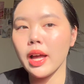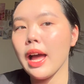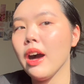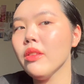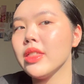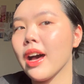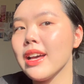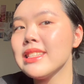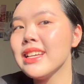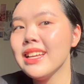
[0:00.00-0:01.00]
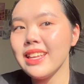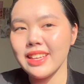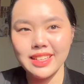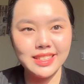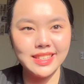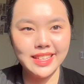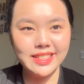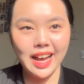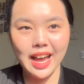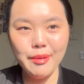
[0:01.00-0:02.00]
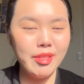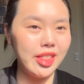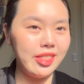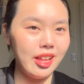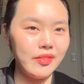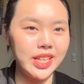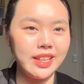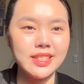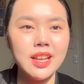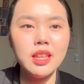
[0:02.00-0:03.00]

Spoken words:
How nice is this? I am loving it.